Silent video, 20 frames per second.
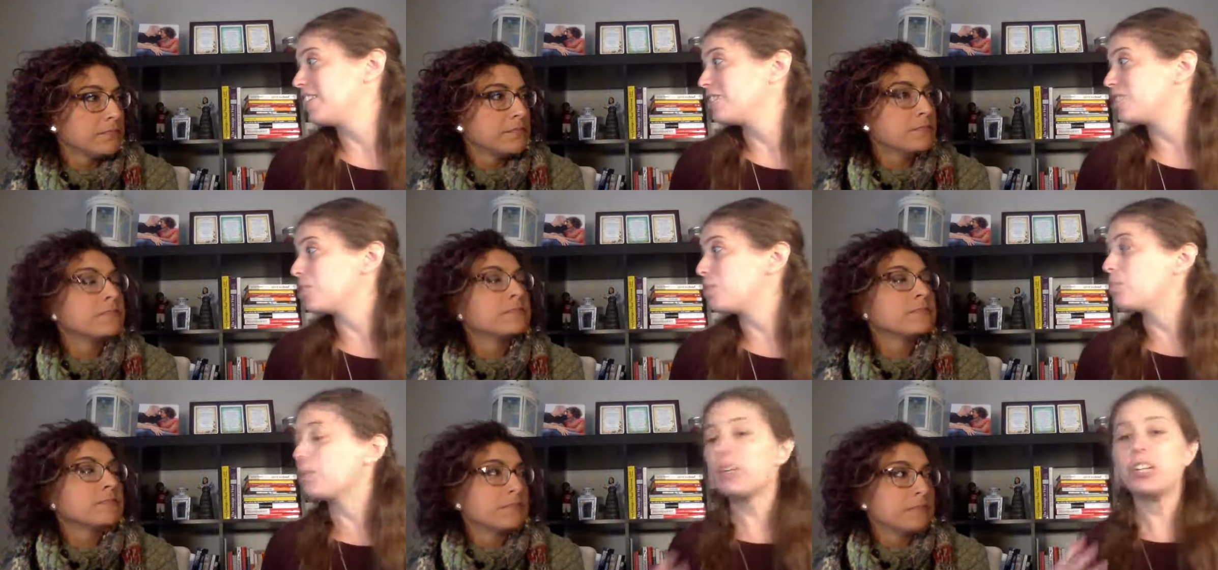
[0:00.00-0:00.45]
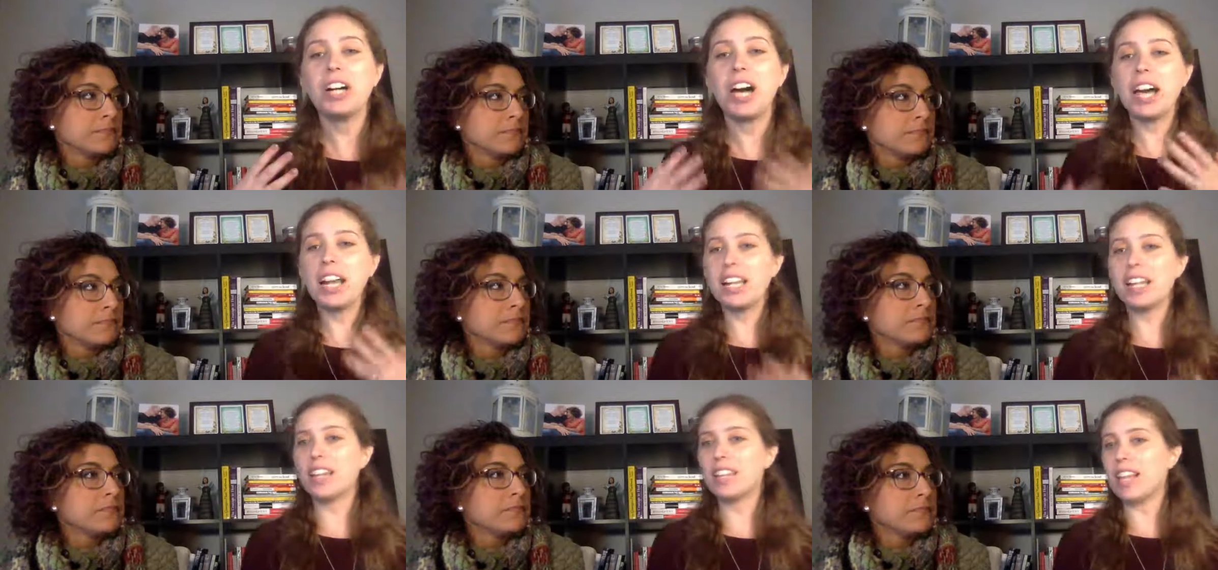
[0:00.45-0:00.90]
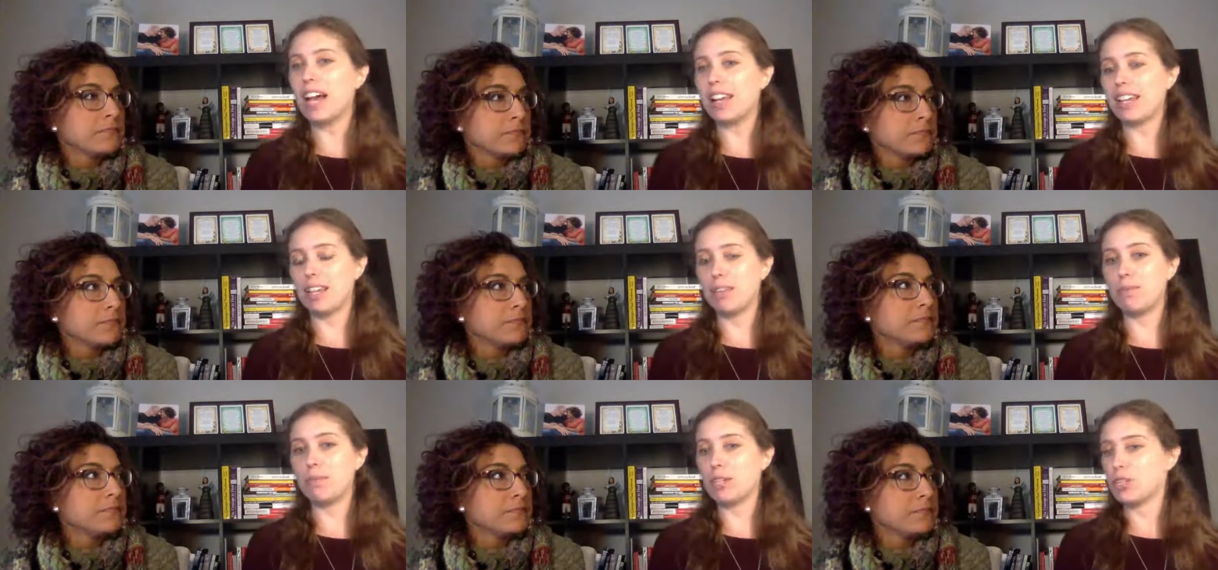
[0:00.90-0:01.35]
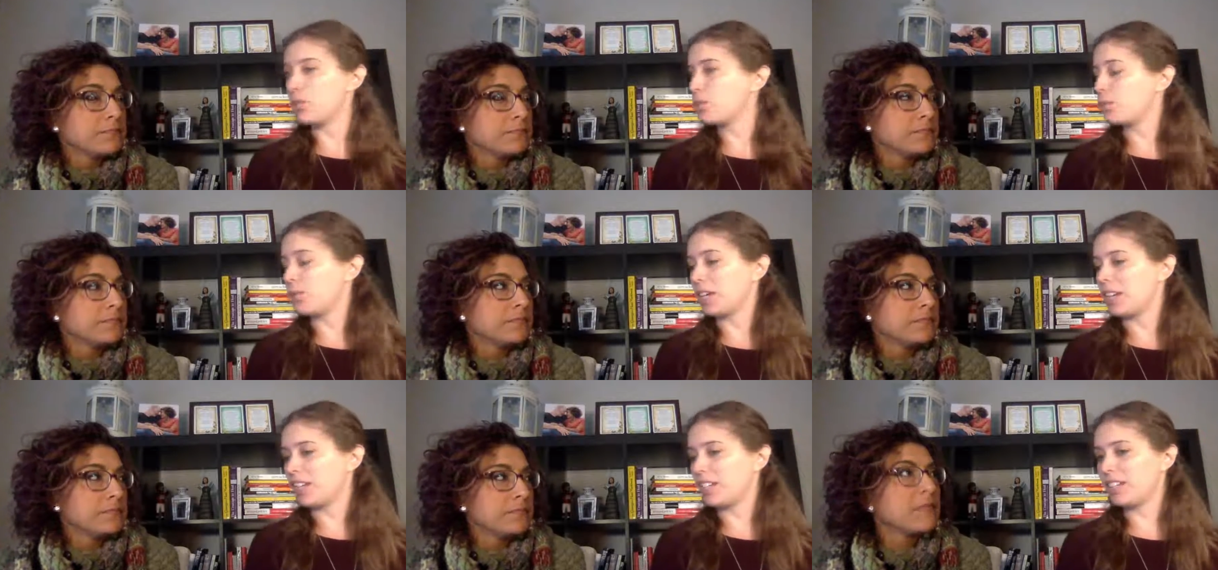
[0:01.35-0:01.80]
Speaker 1: so we're kind of like that in
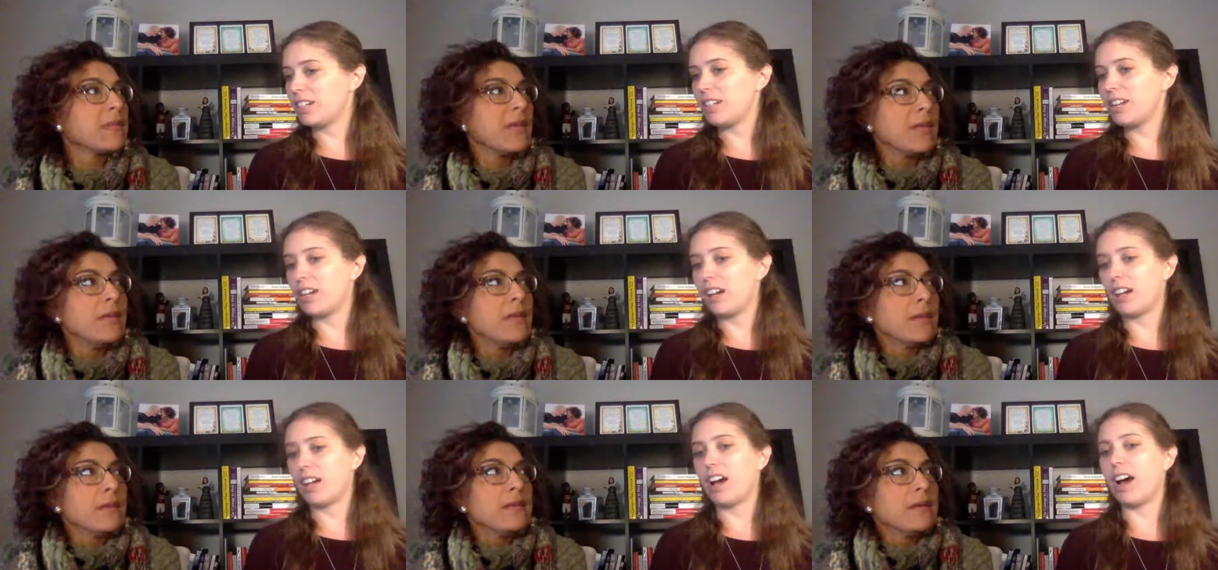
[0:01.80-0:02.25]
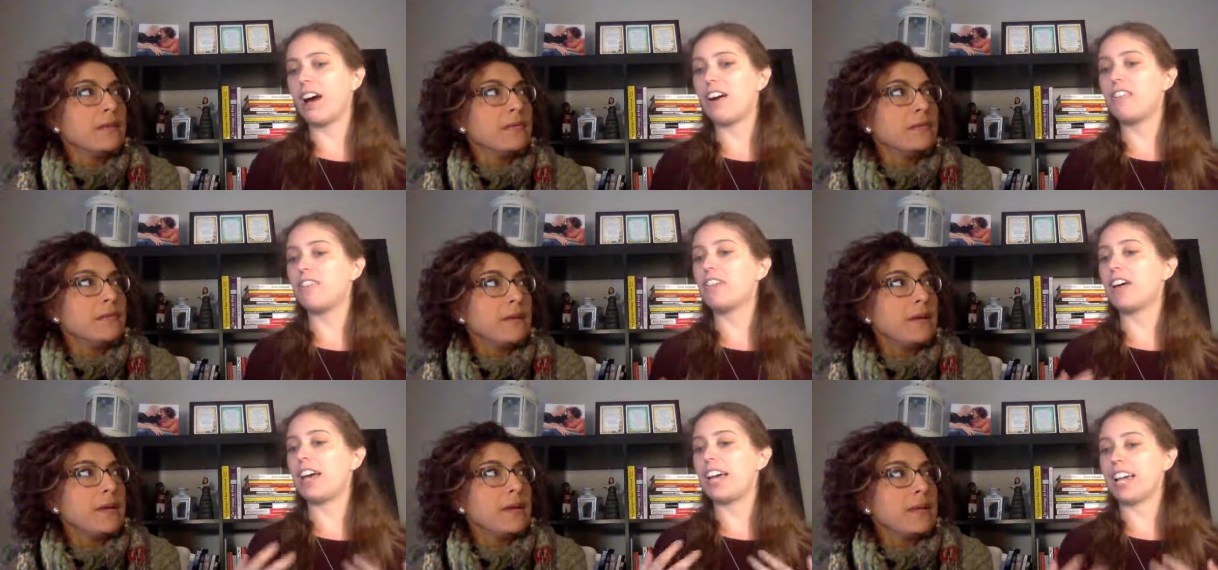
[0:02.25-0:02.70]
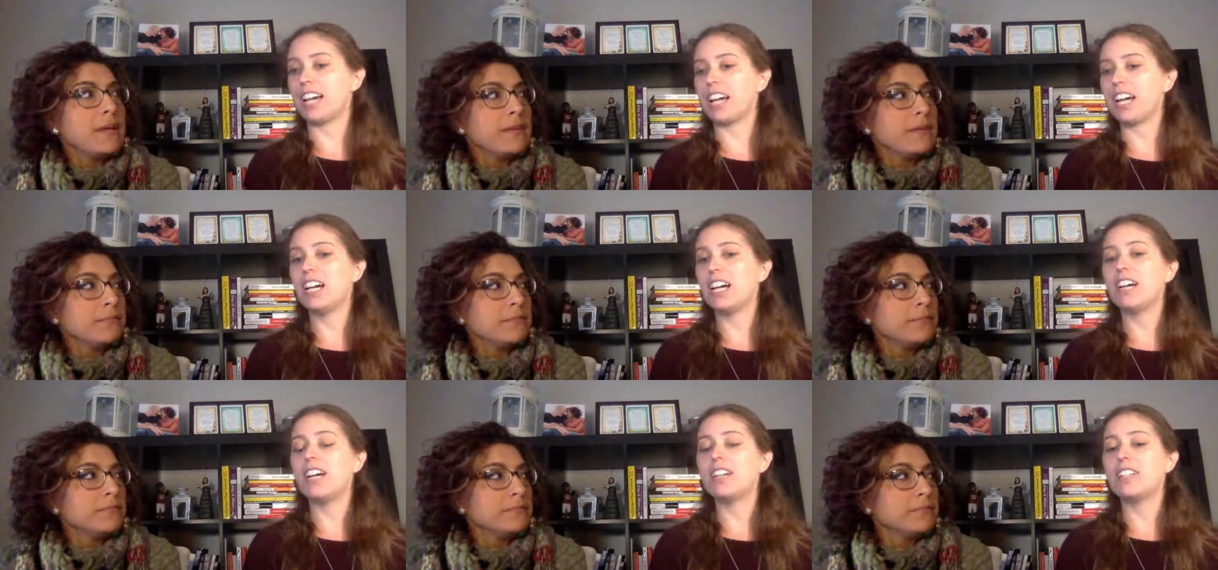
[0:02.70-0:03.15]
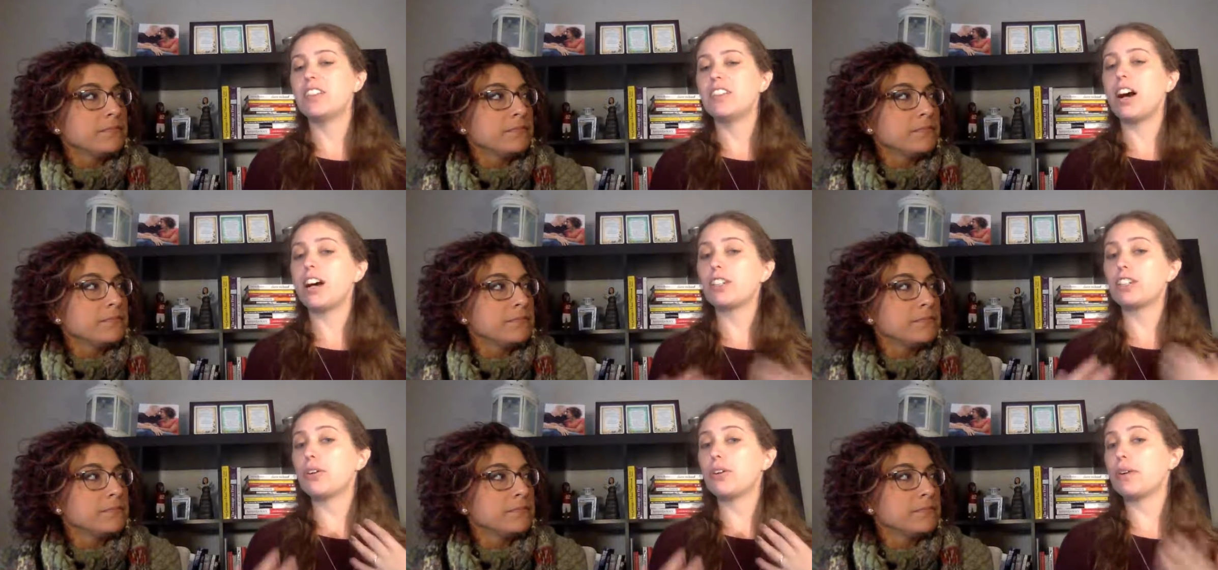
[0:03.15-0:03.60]
between of right. like
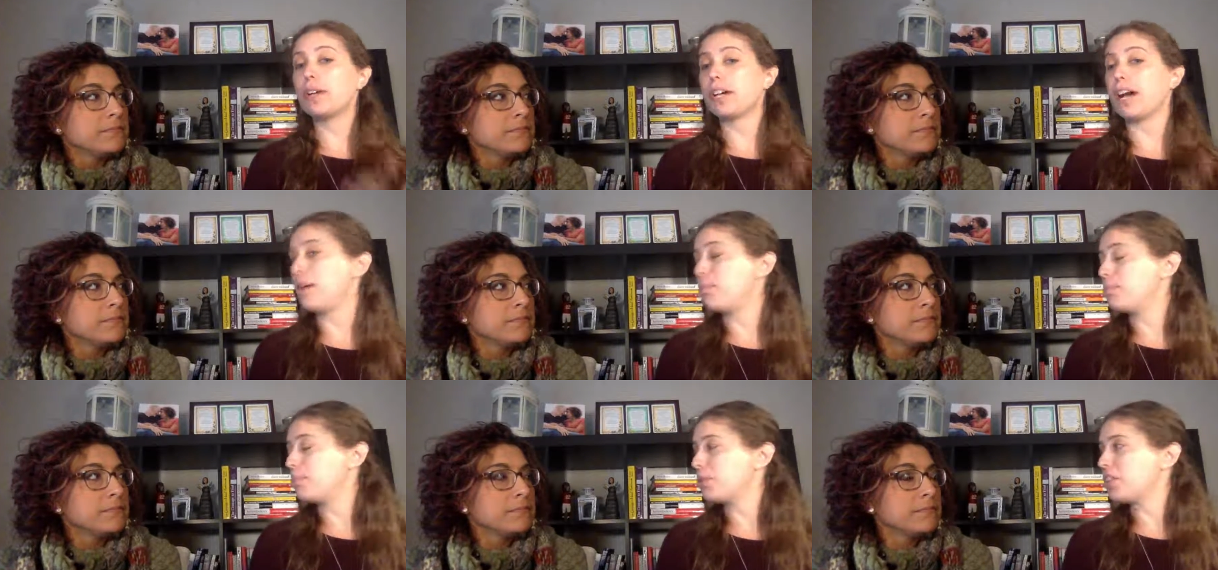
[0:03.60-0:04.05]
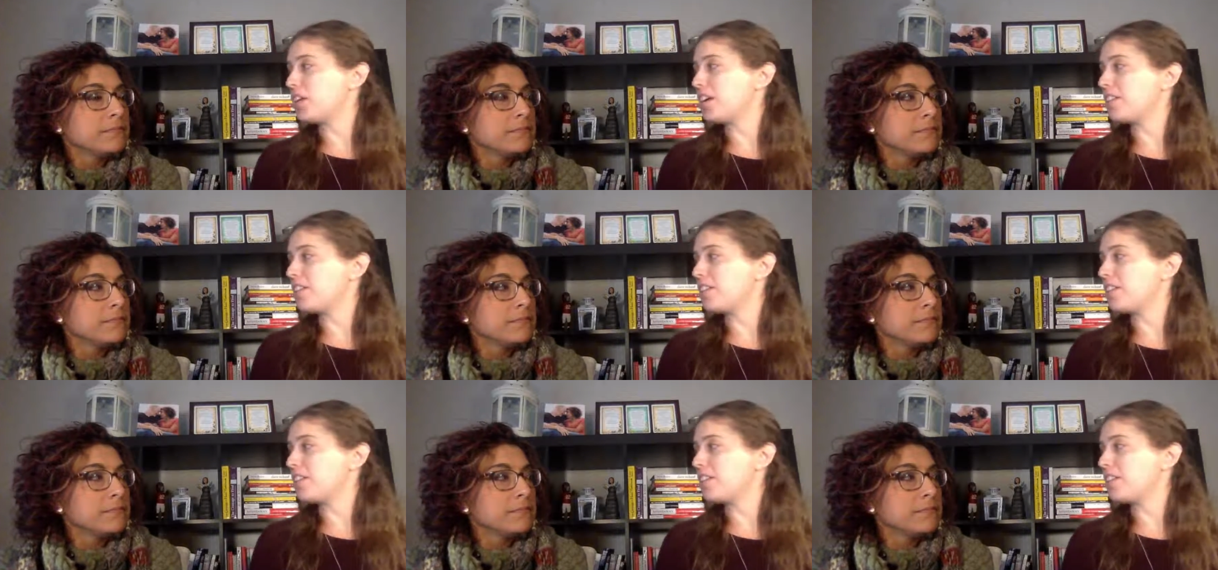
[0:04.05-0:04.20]
not growing up with